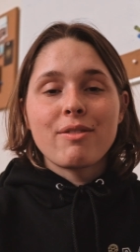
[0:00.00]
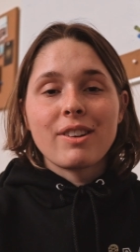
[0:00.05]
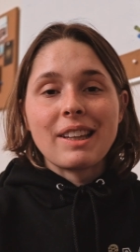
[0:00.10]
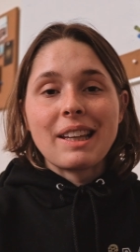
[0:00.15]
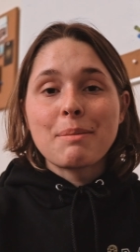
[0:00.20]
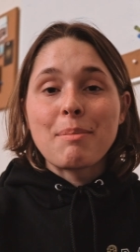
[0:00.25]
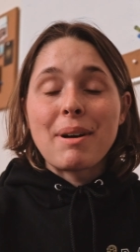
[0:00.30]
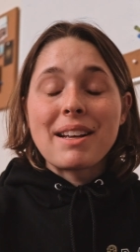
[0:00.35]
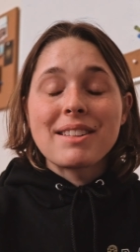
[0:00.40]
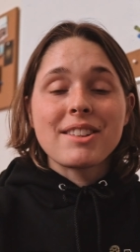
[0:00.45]
feel
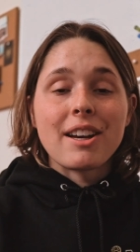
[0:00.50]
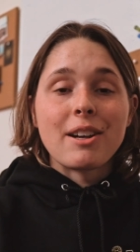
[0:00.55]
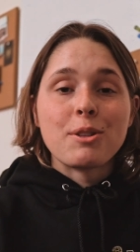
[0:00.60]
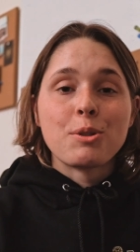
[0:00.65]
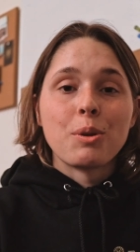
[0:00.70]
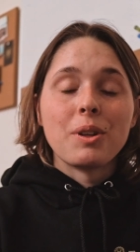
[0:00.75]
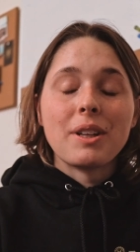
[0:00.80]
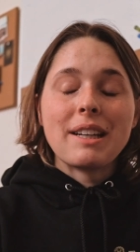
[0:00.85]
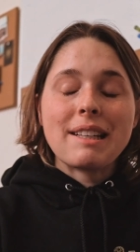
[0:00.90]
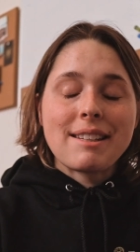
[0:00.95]
like my
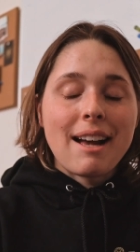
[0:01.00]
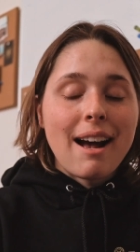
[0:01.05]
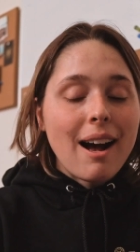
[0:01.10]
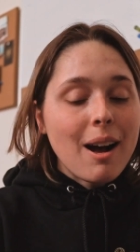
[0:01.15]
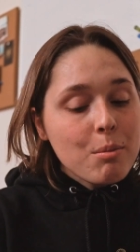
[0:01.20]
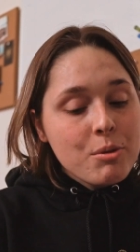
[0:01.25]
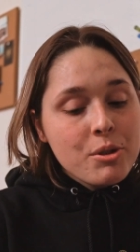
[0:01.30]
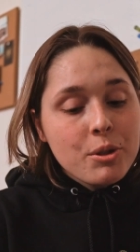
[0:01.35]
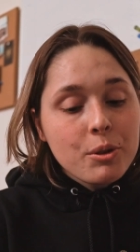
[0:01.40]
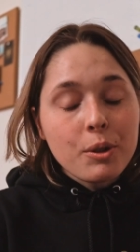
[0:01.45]
schedule is
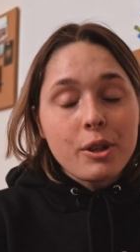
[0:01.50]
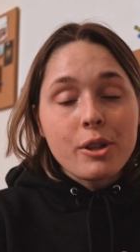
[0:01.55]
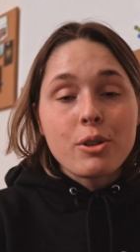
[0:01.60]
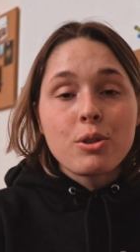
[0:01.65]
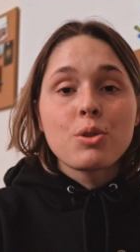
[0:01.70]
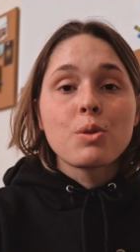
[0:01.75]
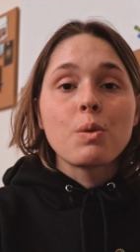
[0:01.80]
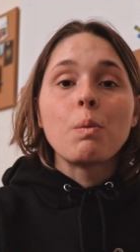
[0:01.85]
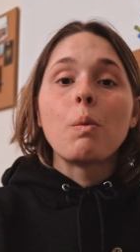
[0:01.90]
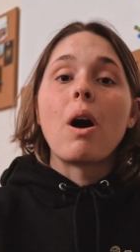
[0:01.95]
absolutely
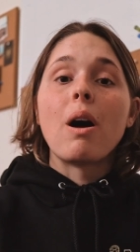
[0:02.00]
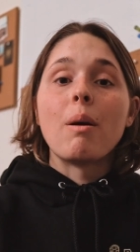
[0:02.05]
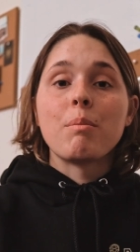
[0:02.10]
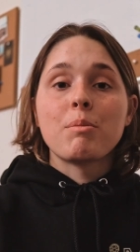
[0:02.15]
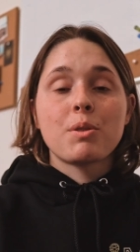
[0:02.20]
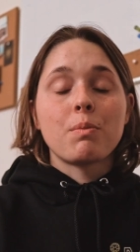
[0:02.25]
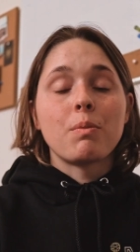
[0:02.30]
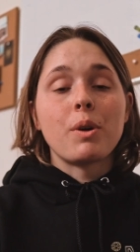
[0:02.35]
swamped